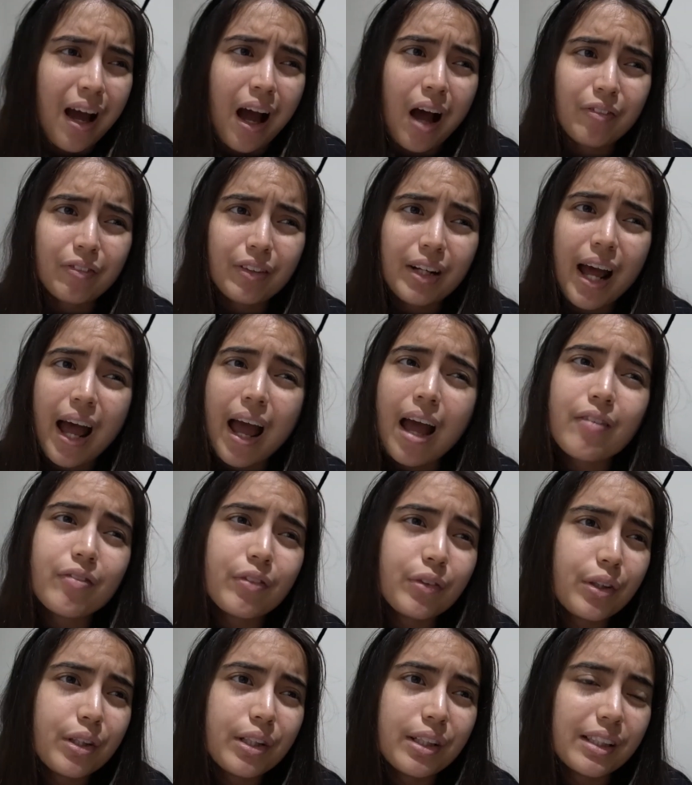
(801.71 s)
After that, I haven't
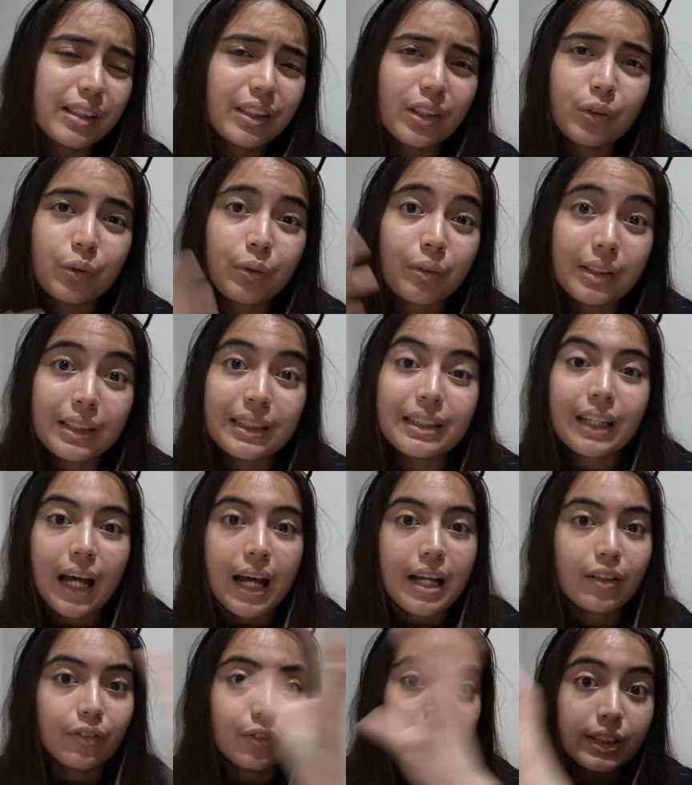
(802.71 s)
really listened to this
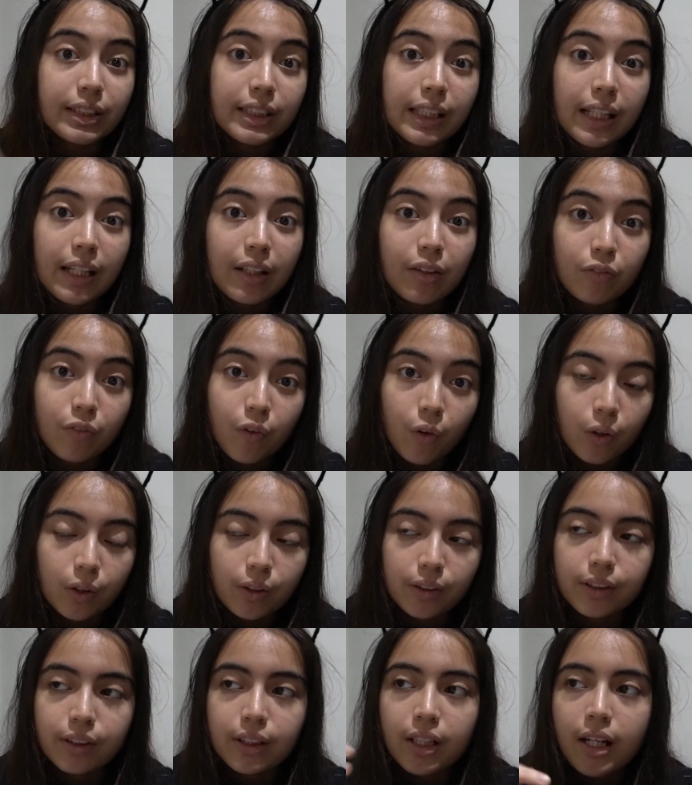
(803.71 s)
kind of singing
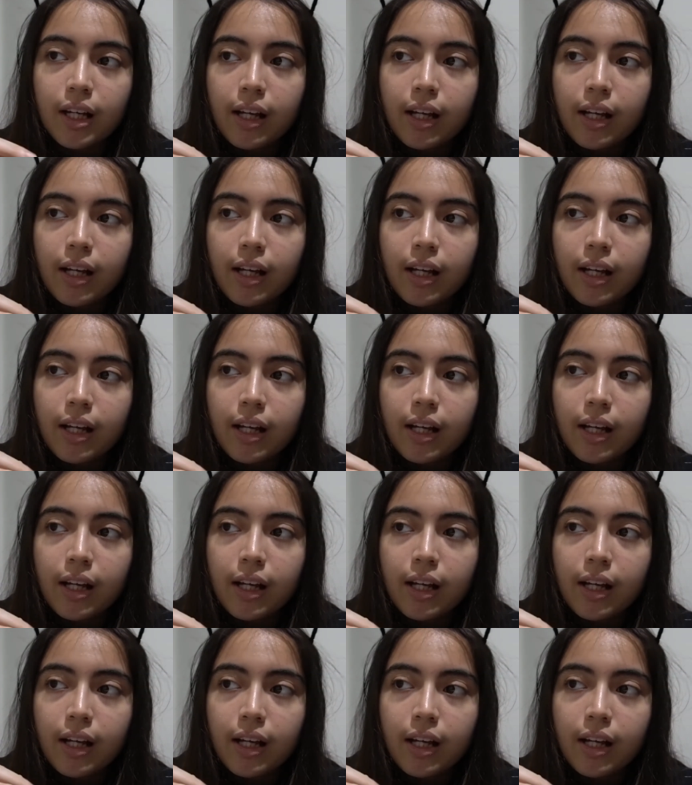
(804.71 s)
vocals.